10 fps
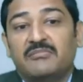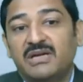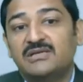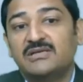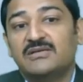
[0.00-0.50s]

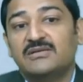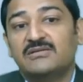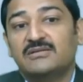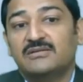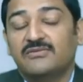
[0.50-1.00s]
But
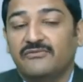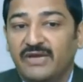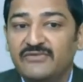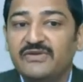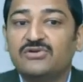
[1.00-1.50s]

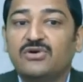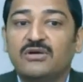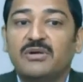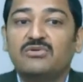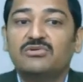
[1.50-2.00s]
when we
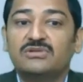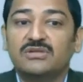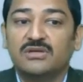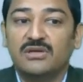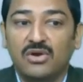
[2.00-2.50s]
talk about
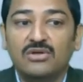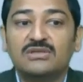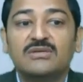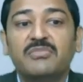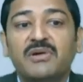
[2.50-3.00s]
the
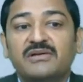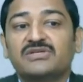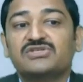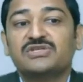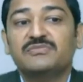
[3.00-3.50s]
long-term
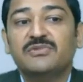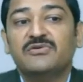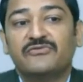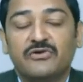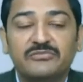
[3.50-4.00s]
partnership
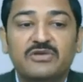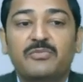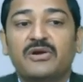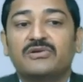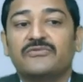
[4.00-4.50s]
from the
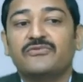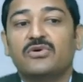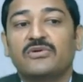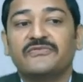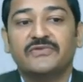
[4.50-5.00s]
point of
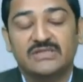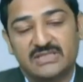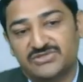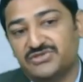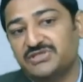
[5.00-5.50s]
view of
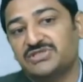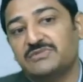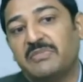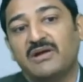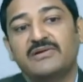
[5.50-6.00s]
the
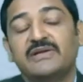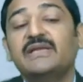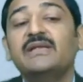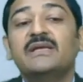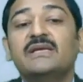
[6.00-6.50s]
strategic
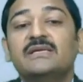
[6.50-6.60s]
partnering,